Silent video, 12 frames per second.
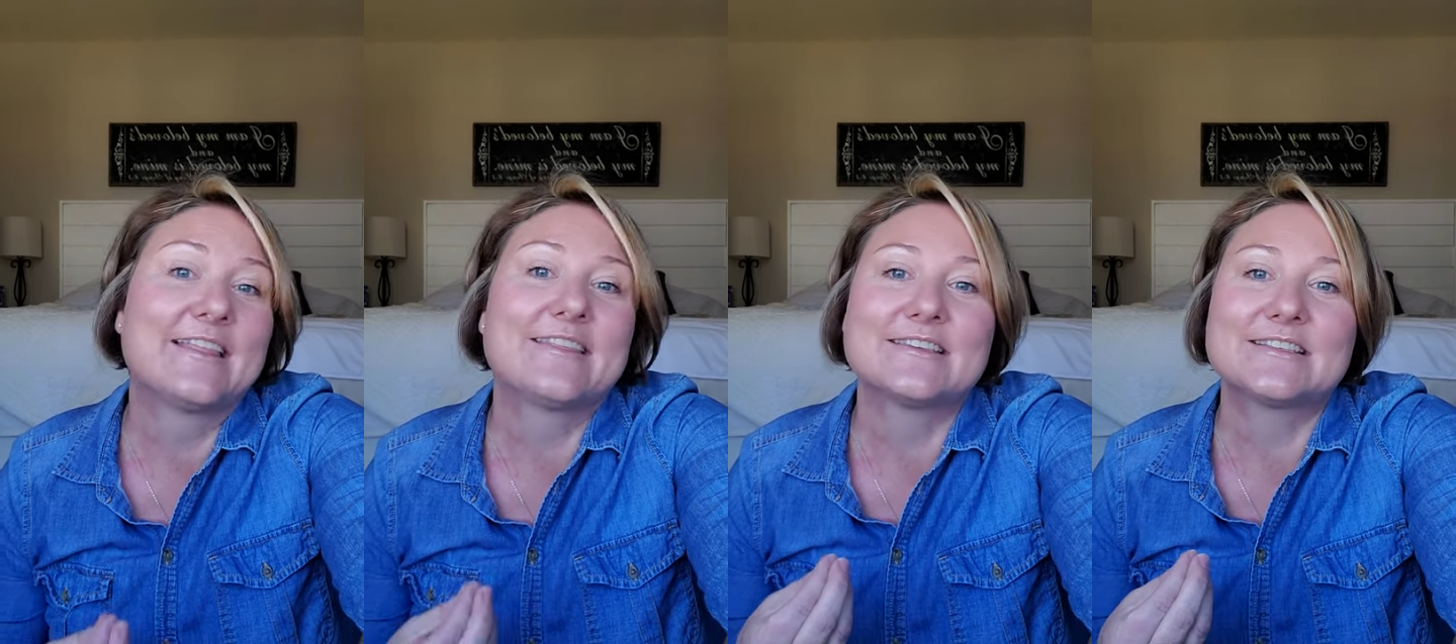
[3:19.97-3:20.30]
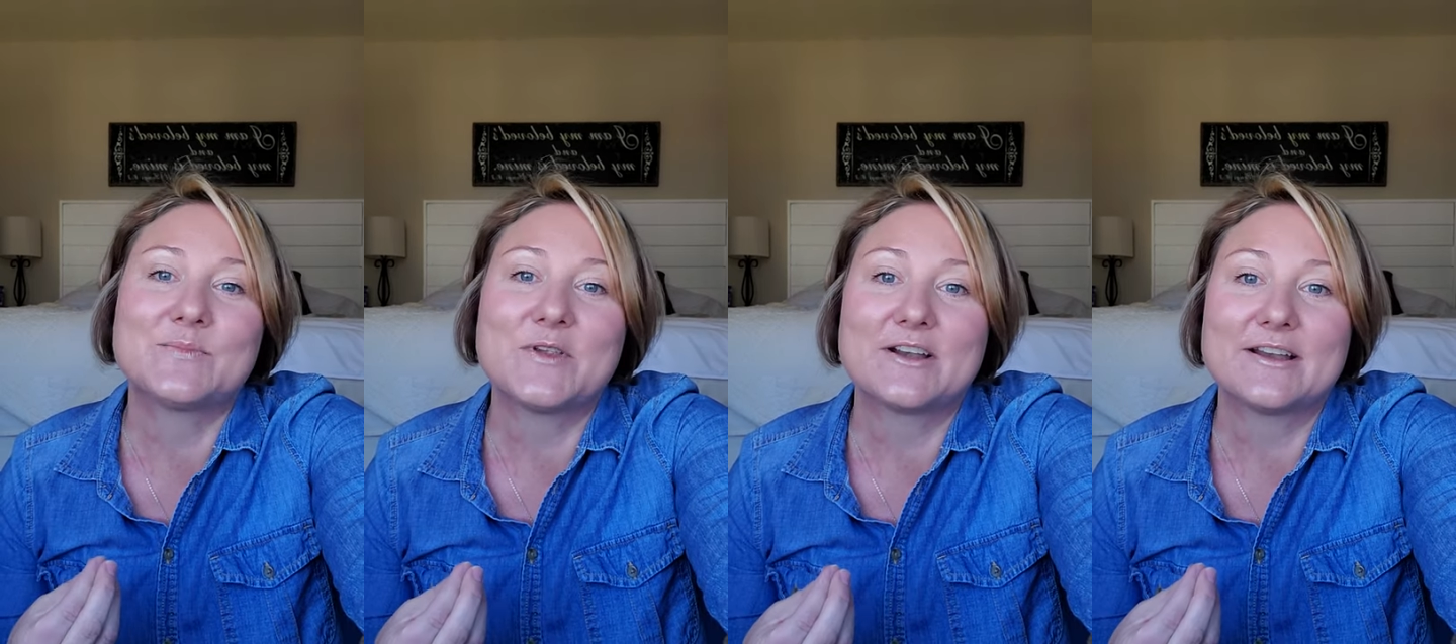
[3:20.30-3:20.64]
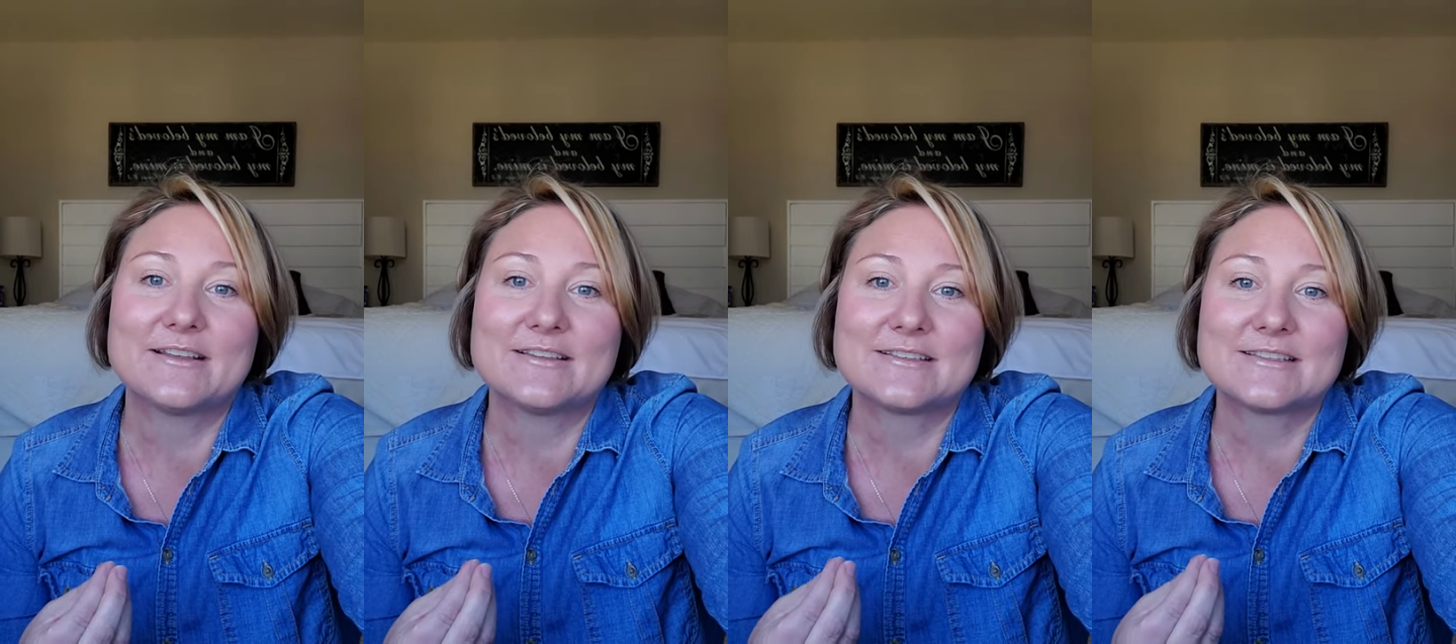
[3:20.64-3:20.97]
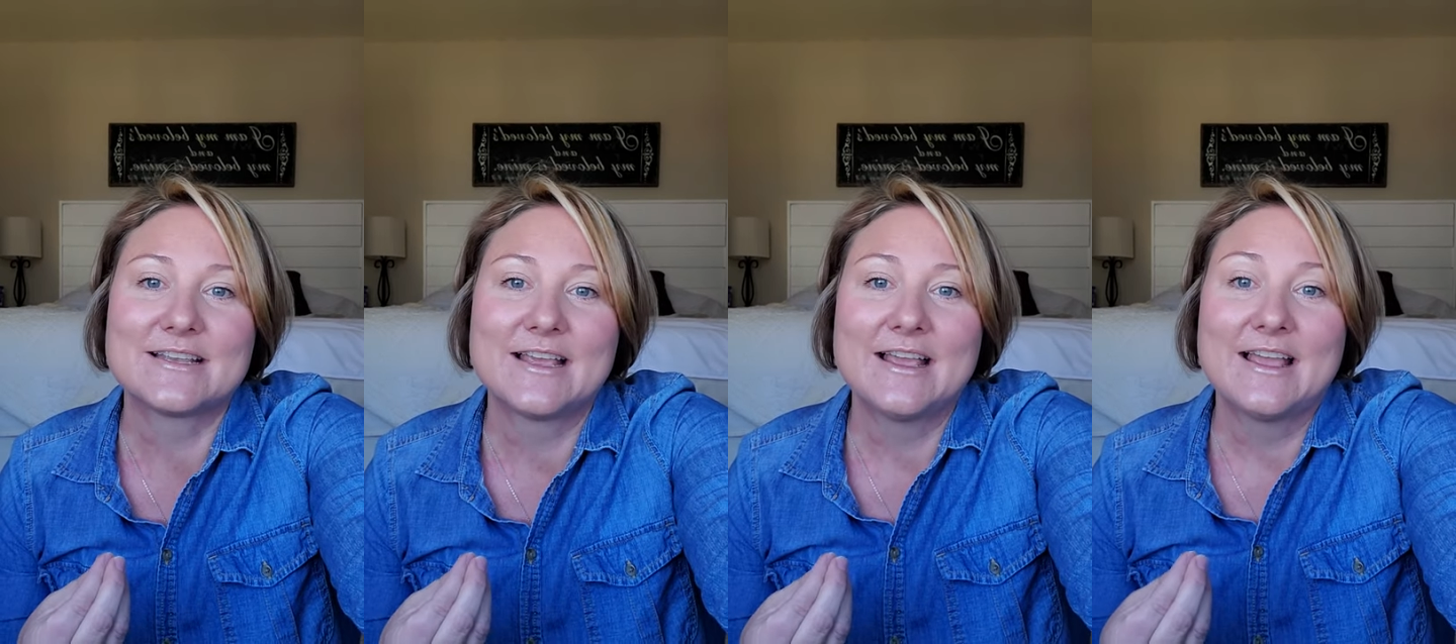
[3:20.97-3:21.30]
the
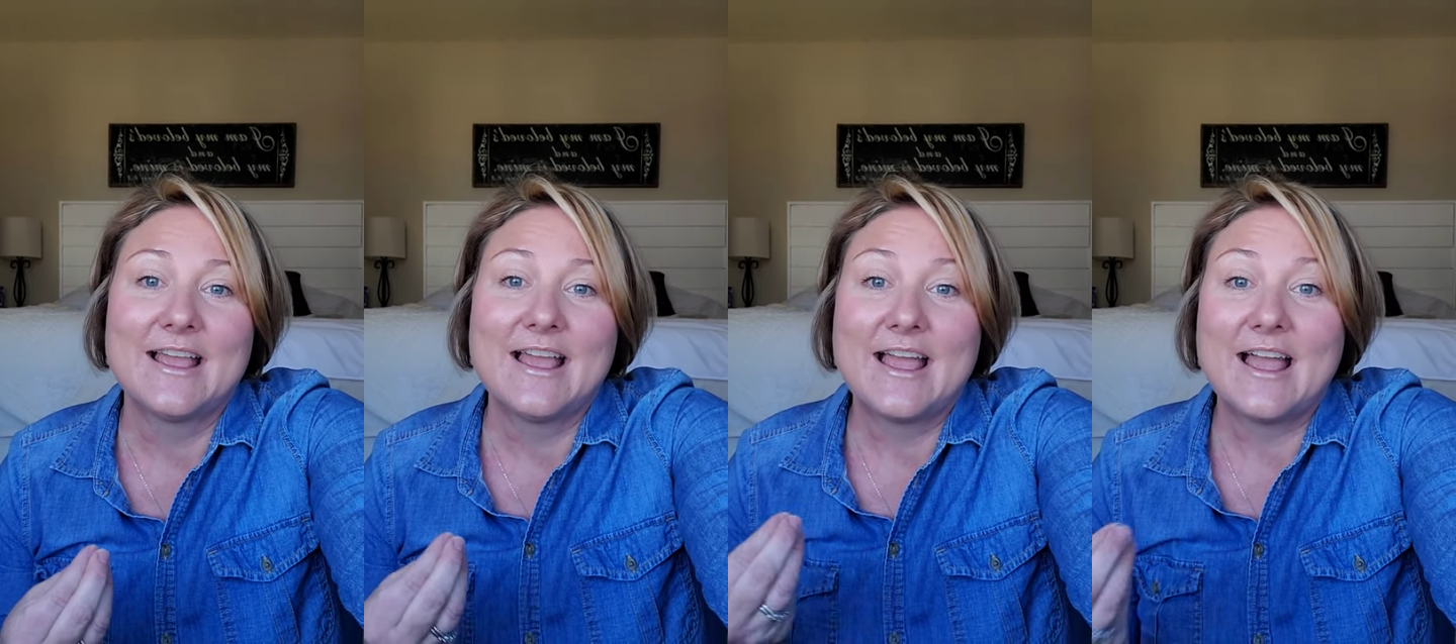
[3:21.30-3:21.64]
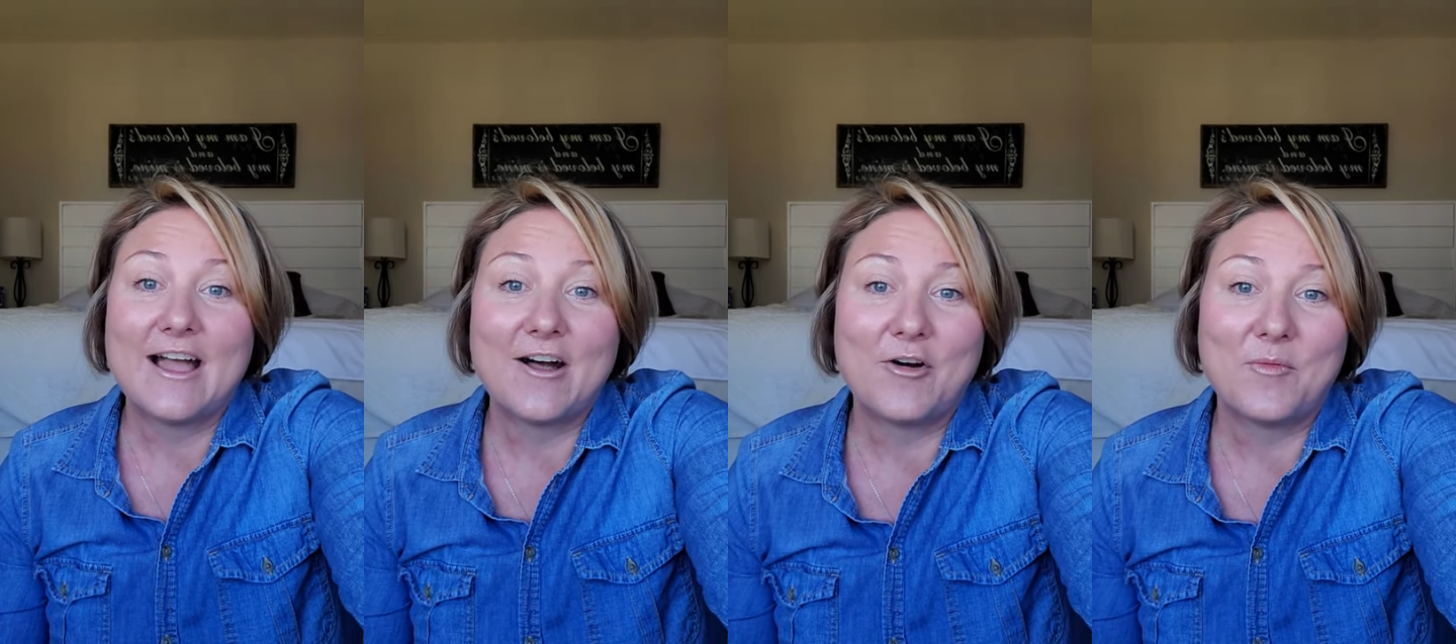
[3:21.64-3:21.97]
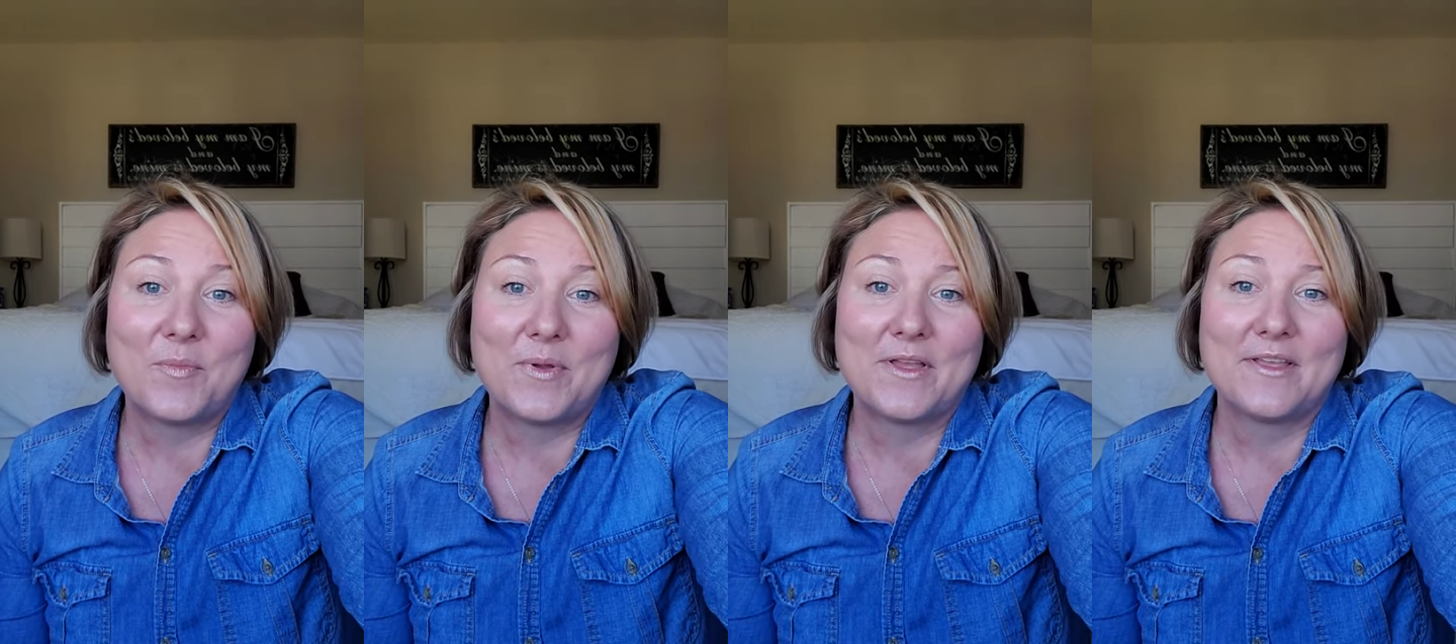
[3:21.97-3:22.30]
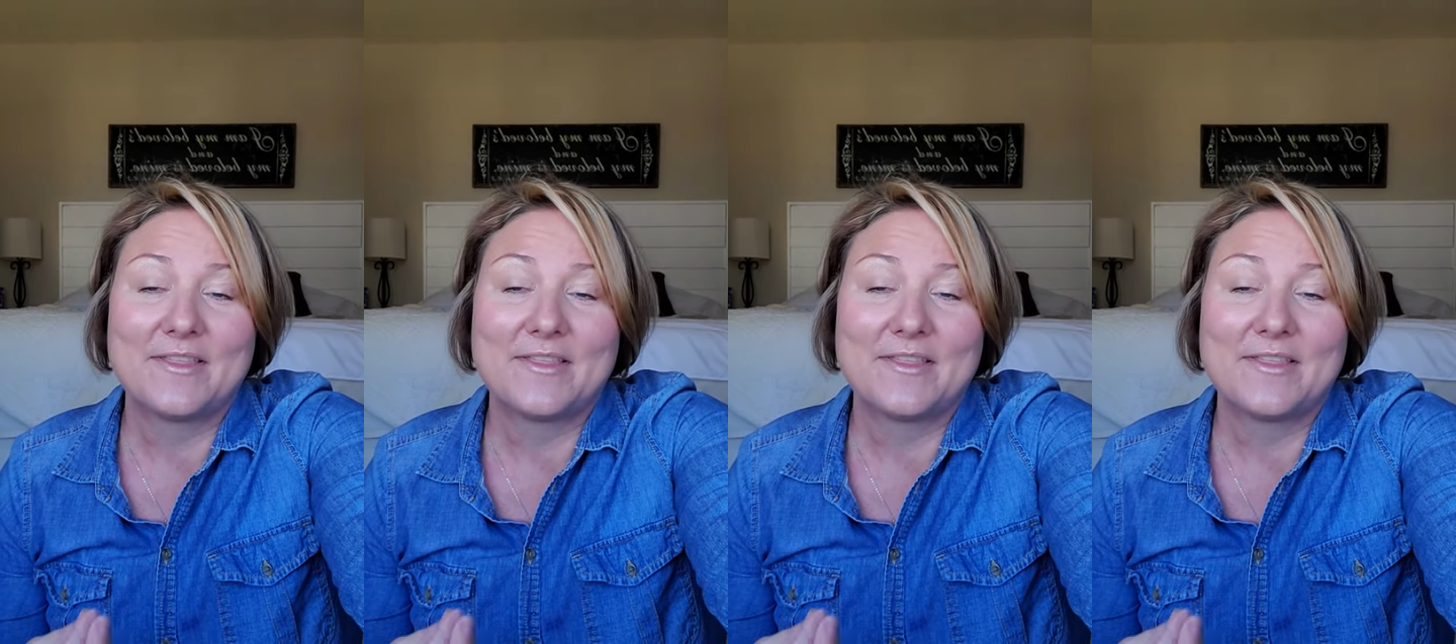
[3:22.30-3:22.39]
Spirit's help,